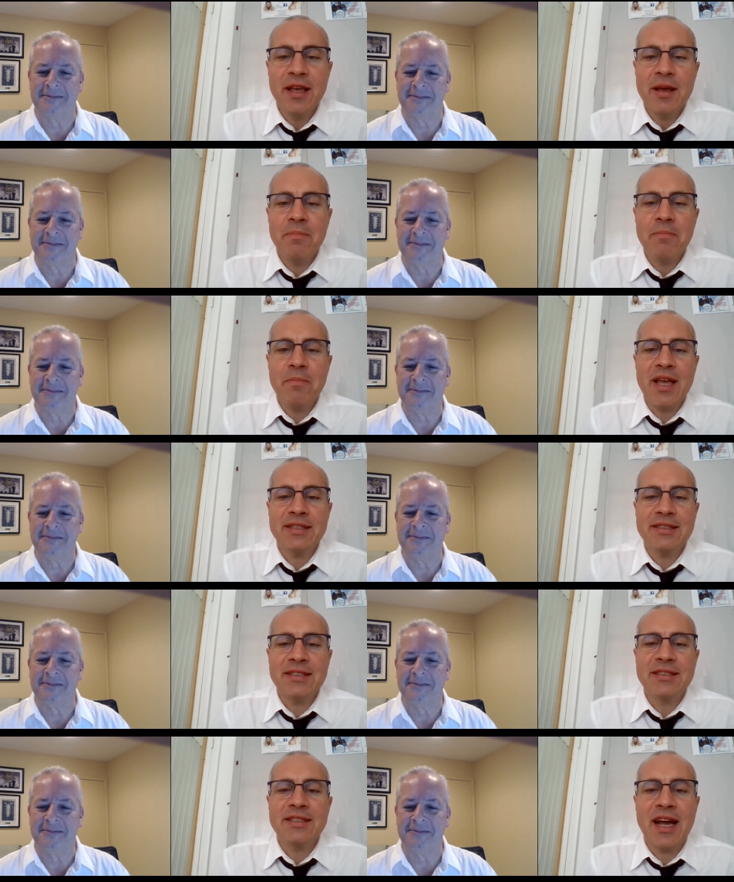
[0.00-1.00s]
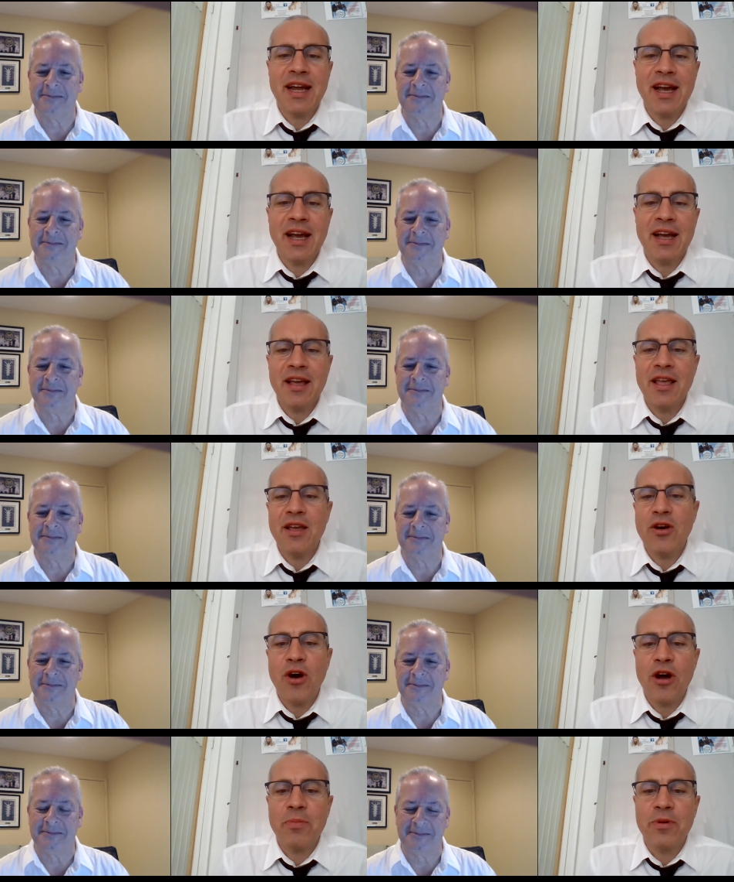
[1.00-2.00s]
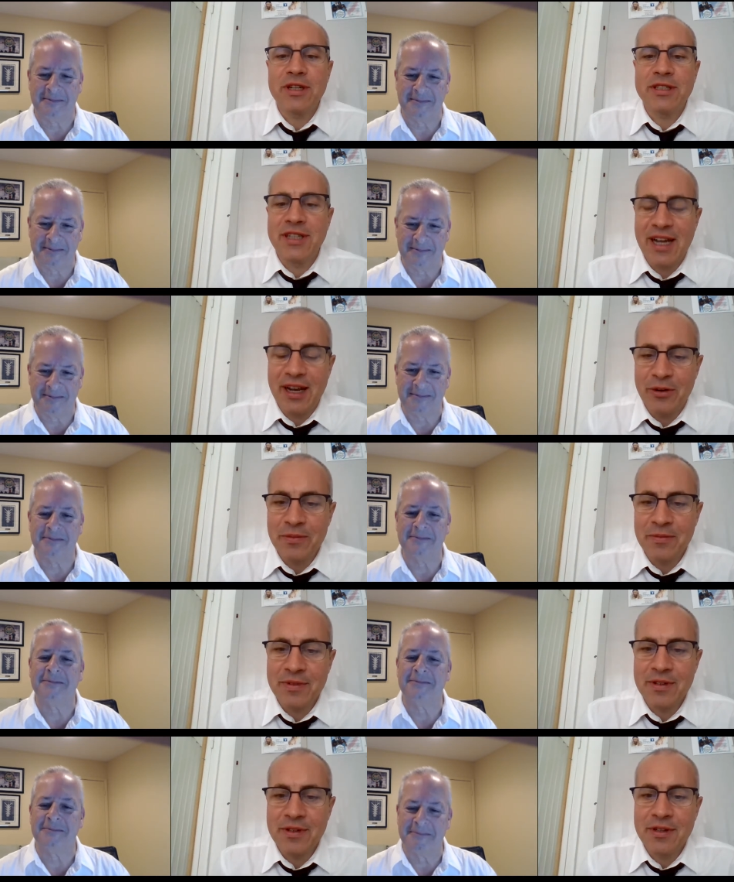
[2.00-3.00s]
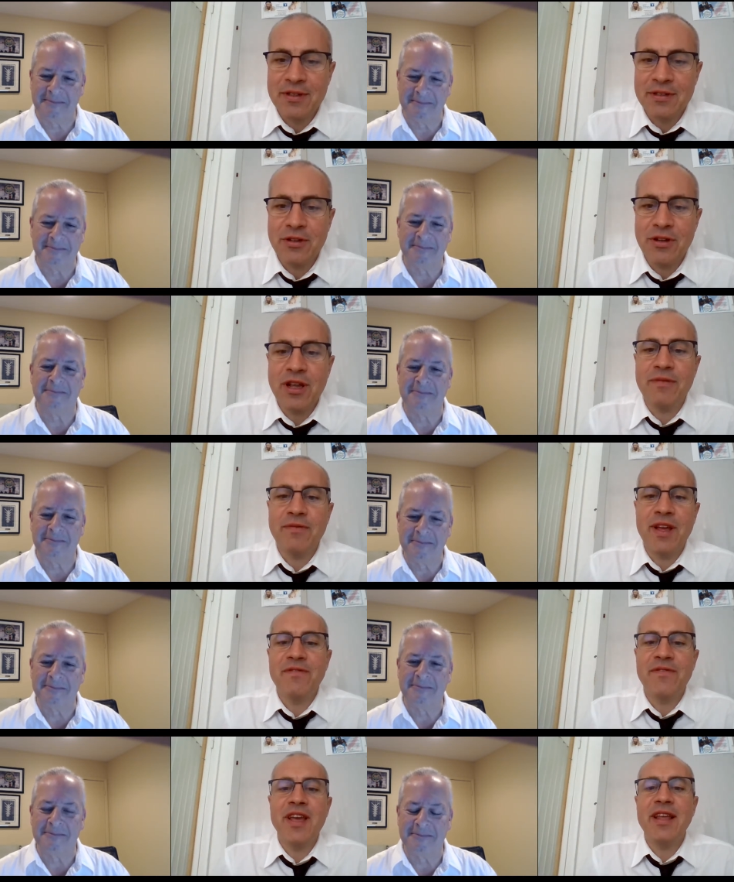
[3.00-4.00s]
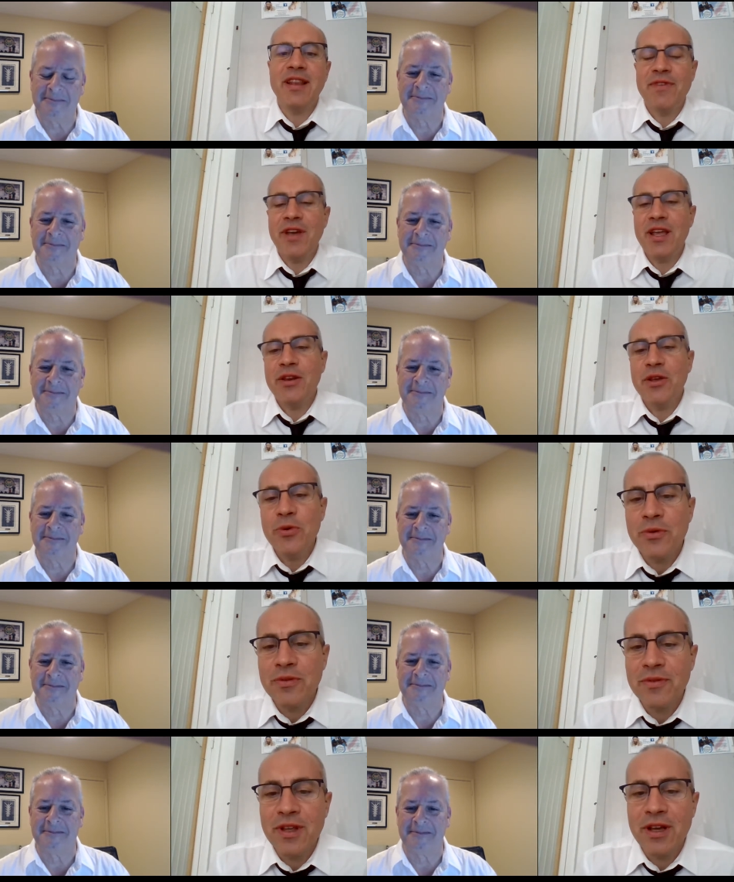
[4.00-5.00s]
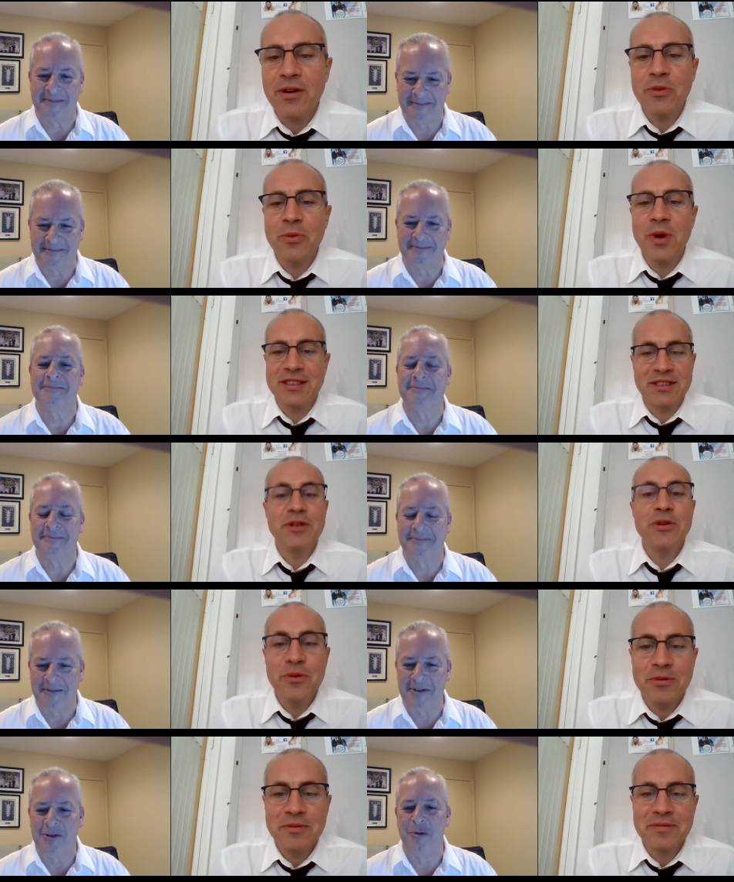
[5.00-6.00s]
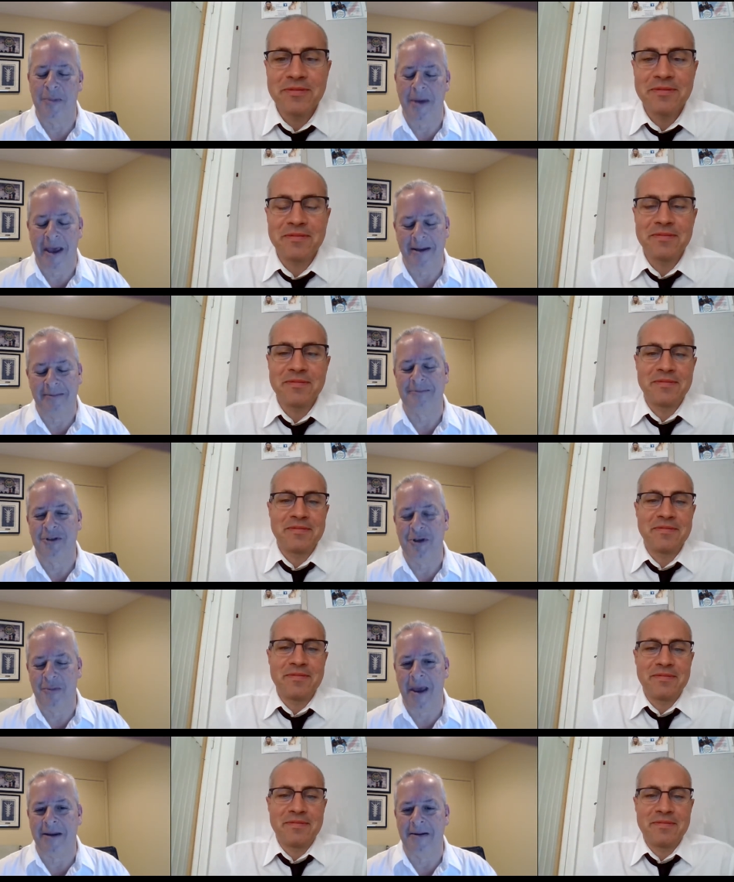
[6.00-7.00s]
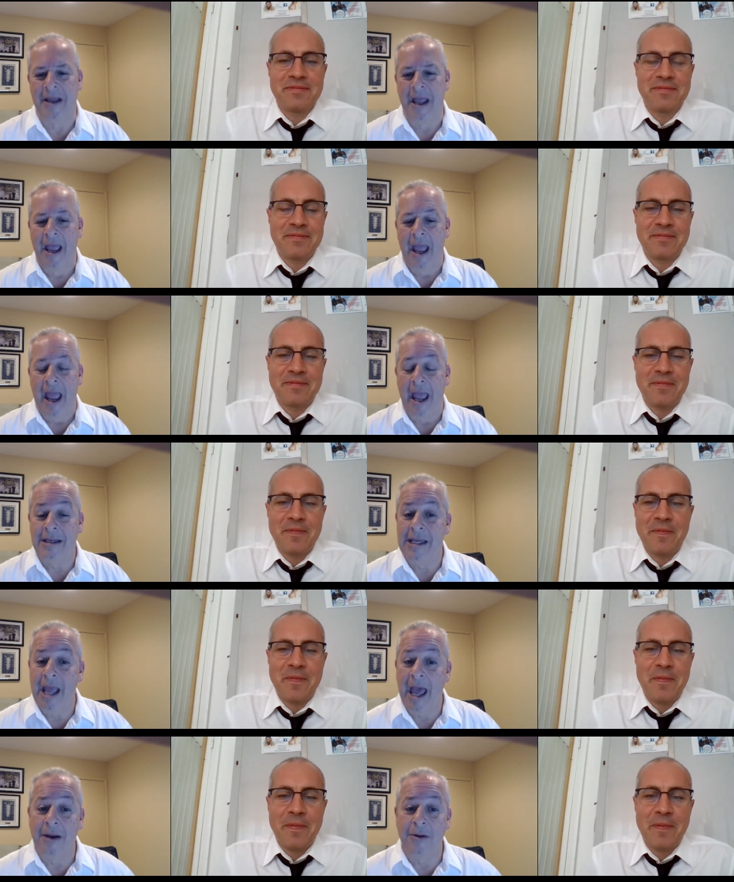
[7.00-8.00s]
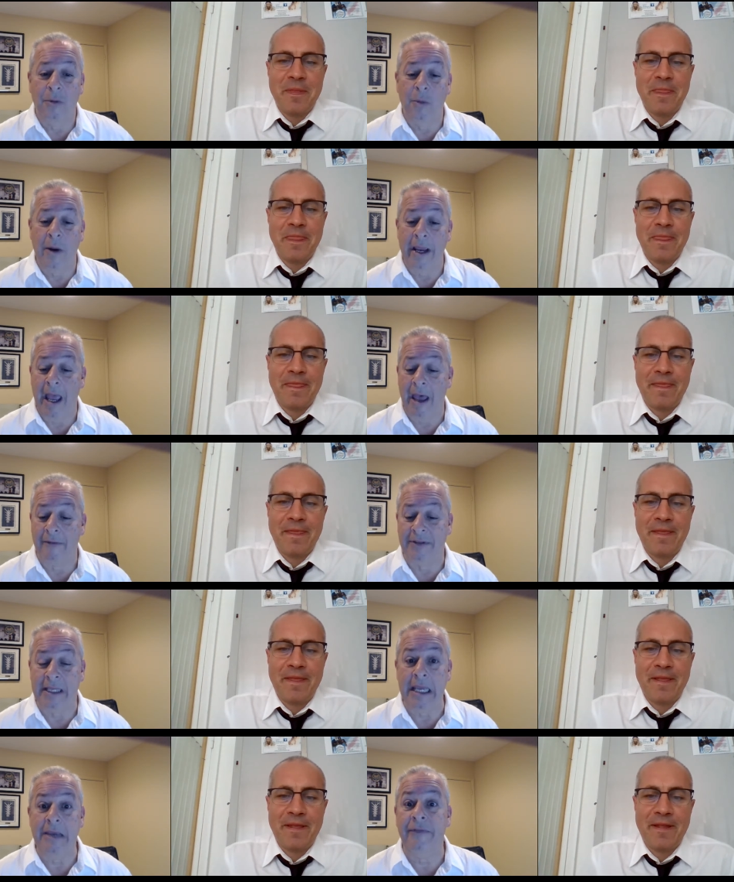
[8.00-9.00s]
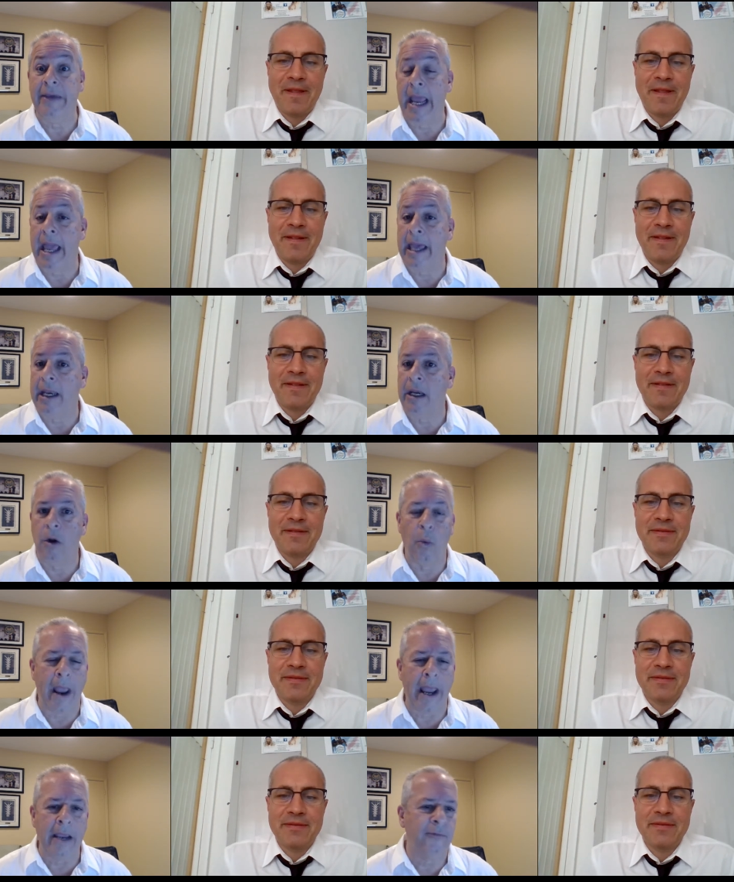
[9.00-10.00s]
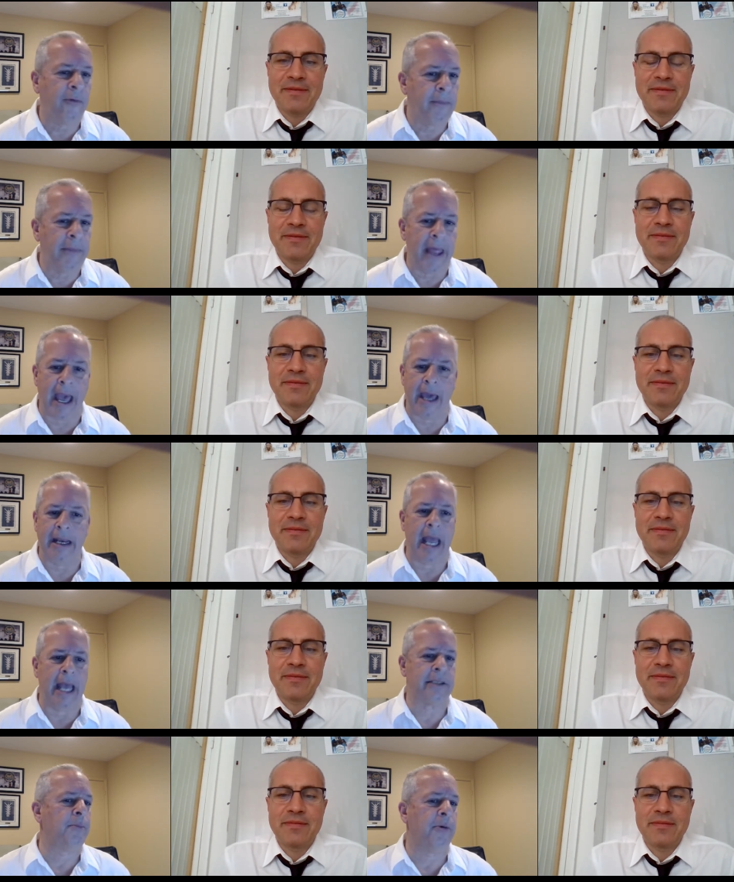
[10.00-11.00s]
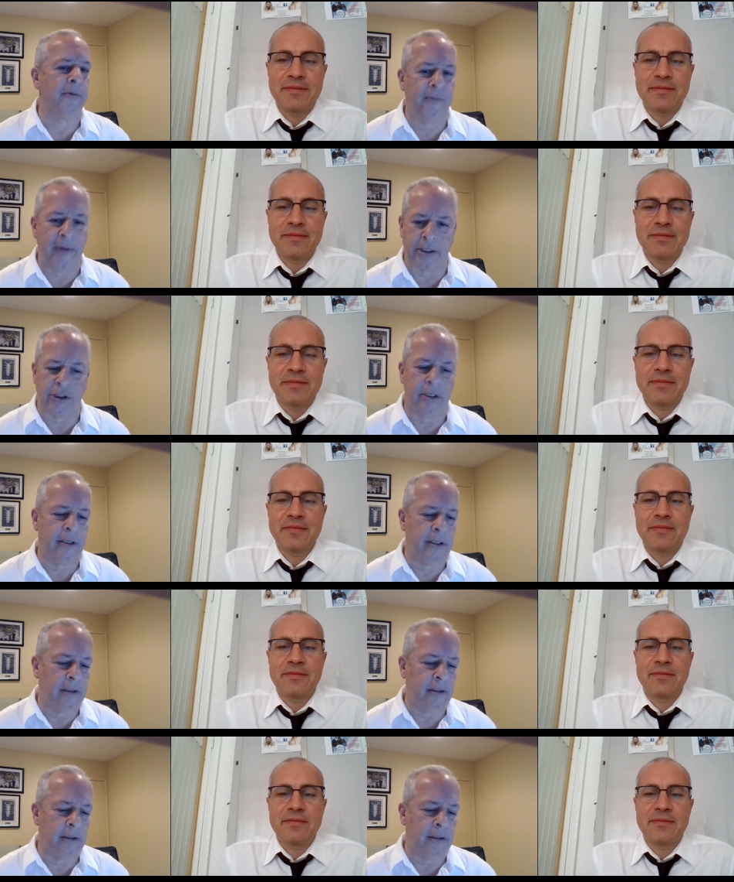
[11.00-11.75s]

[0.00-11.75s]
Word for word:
Speaker 1: mens sana in corpore sano. So mm-hmm. they, they, they knew, the old ones knew.
Speaker 2: You bet, you bet. And yet we have deviated away from that as a profession.